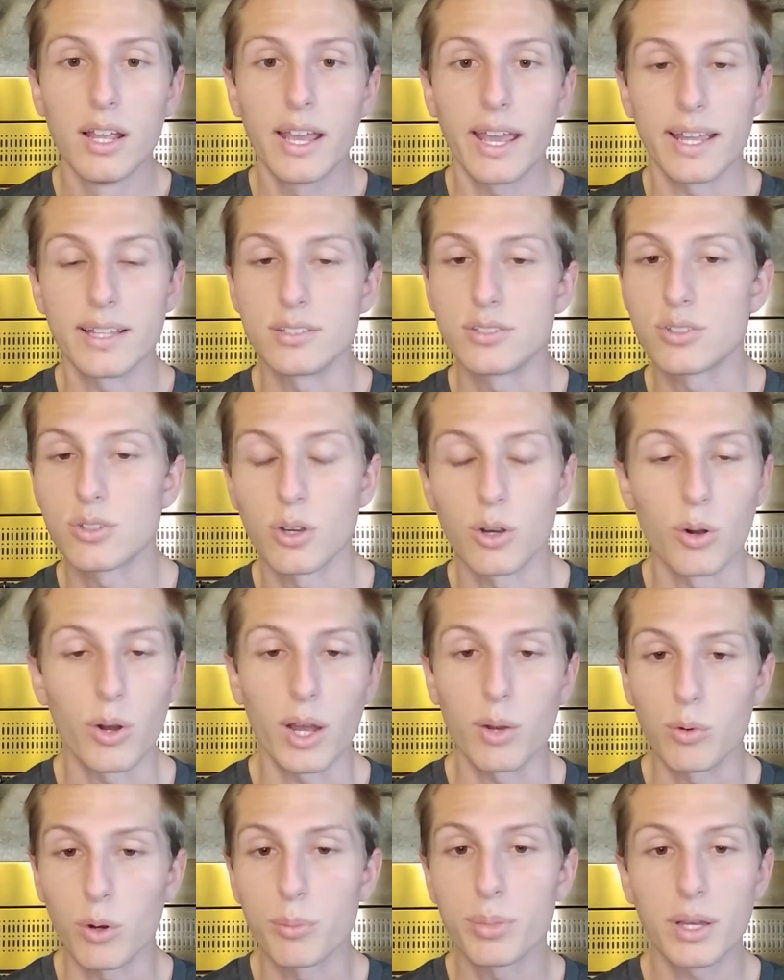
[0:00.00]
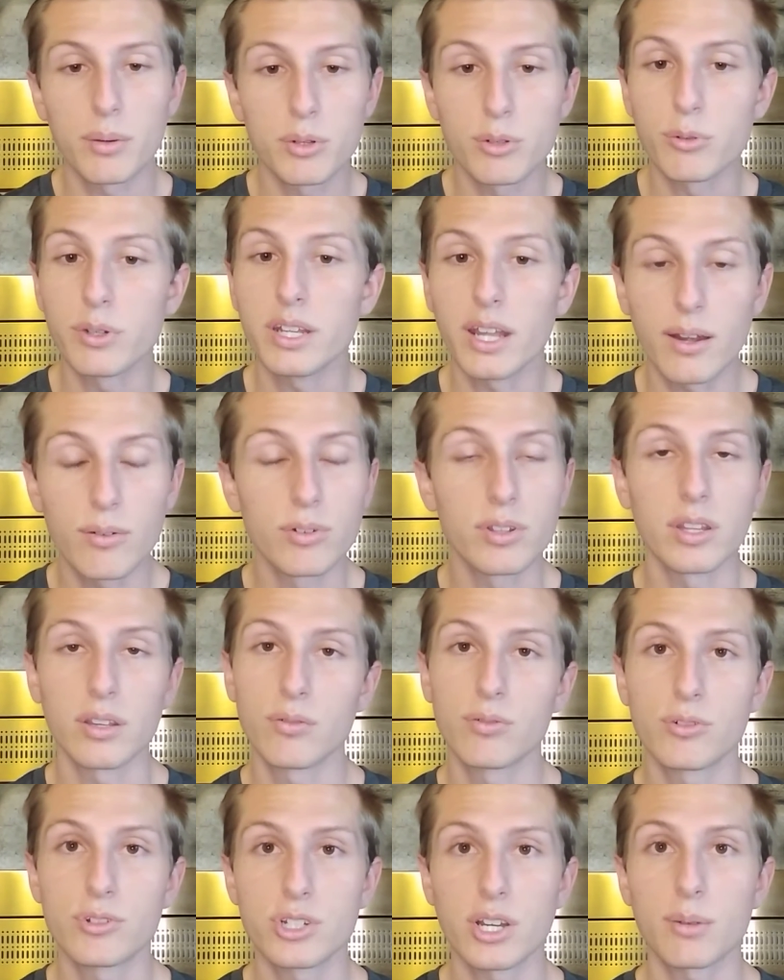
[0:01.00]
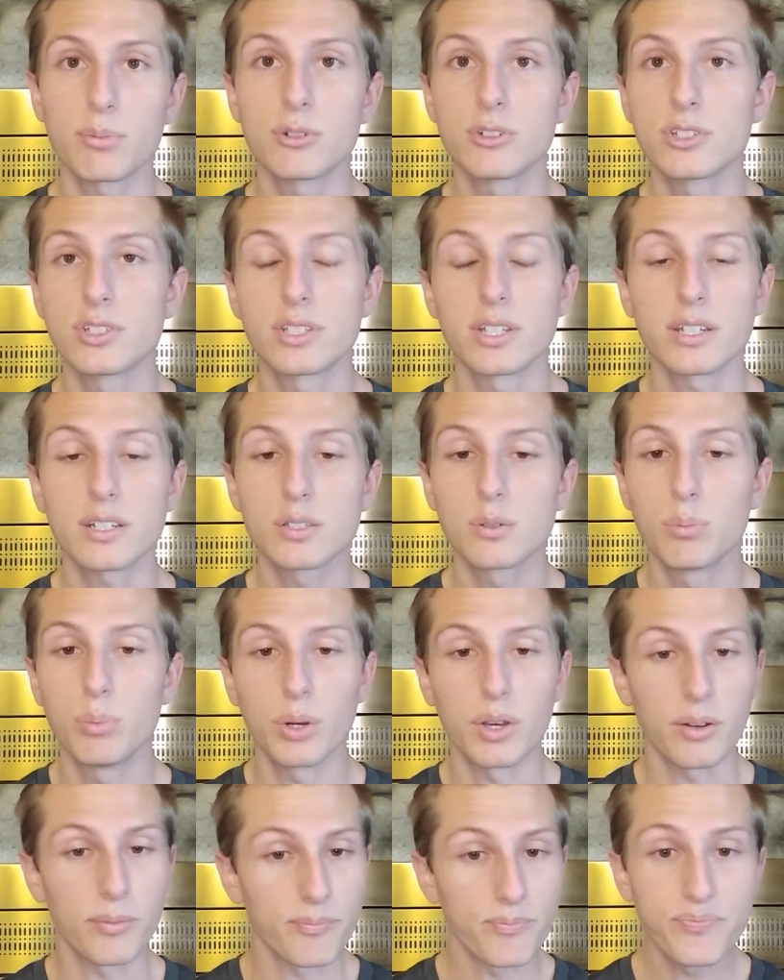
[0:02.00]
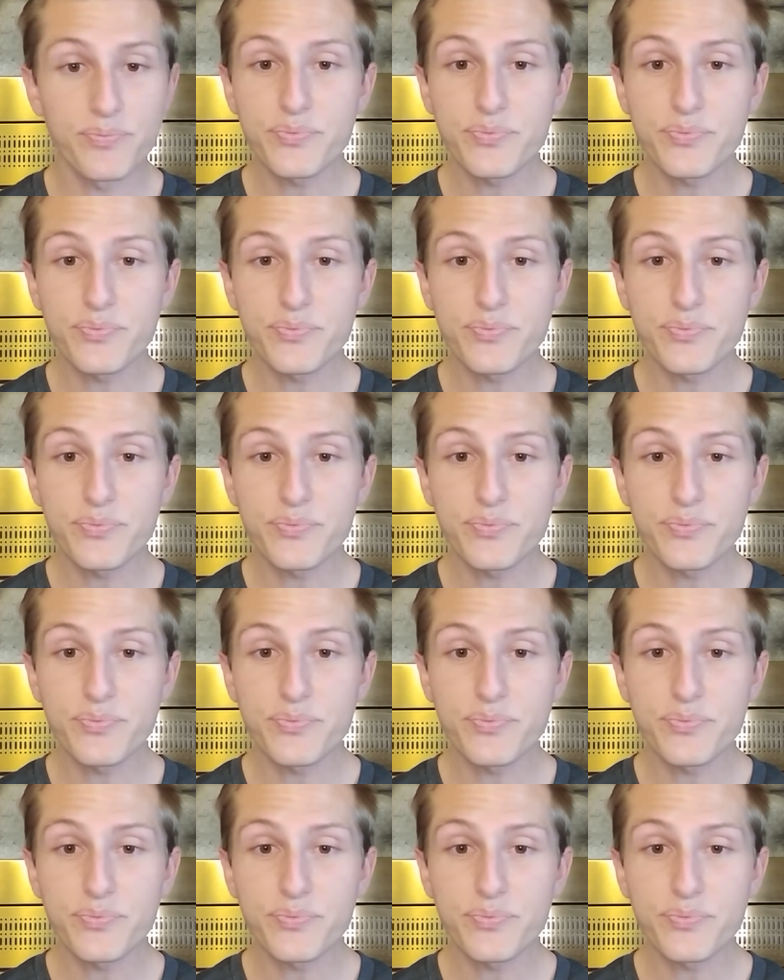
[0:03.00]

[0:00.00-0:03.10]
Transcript: And so I won't be able to read everything for chapter 6, but